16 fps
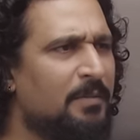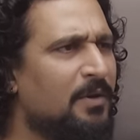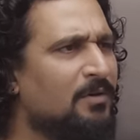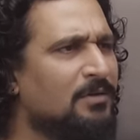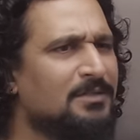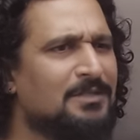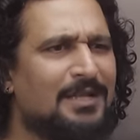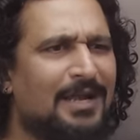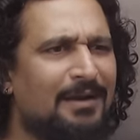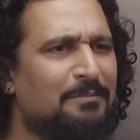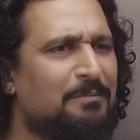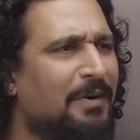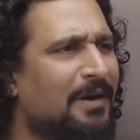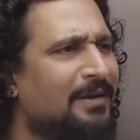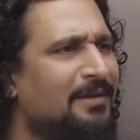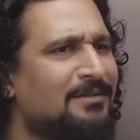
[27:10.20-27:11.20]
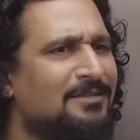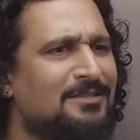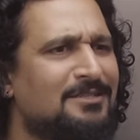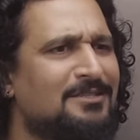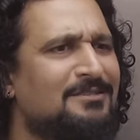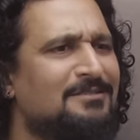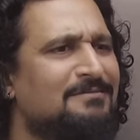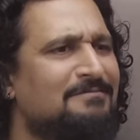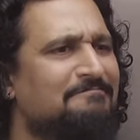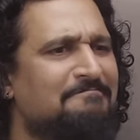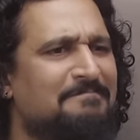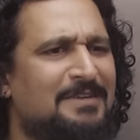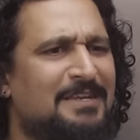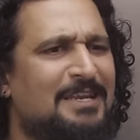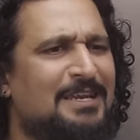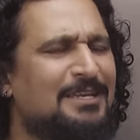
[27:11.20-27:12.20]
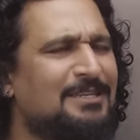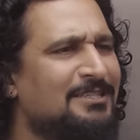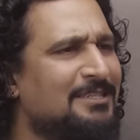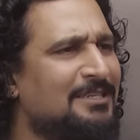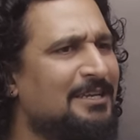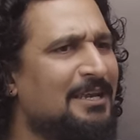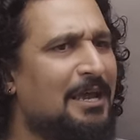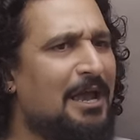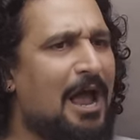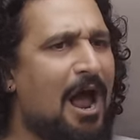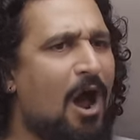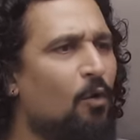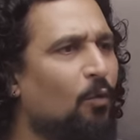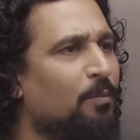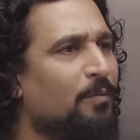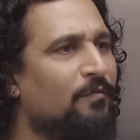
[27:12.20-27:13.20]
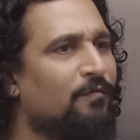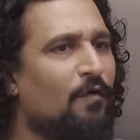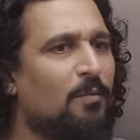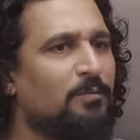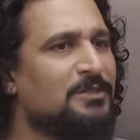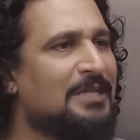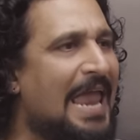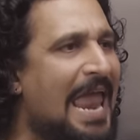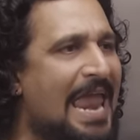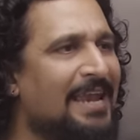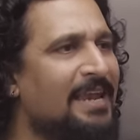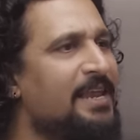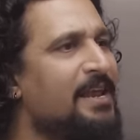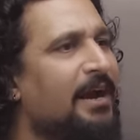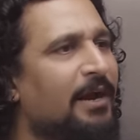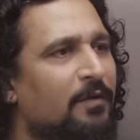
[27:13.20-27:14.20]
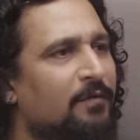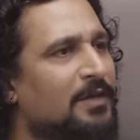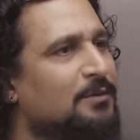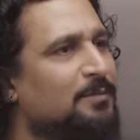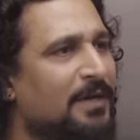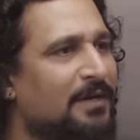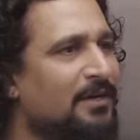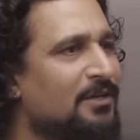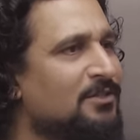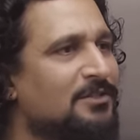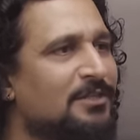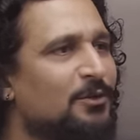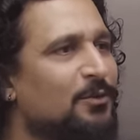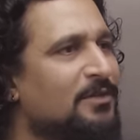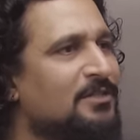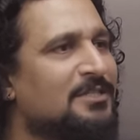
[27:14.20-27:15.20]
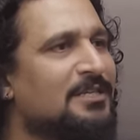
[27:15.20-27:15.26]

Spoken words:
Because that bike just outperforms any kind of expectation that you can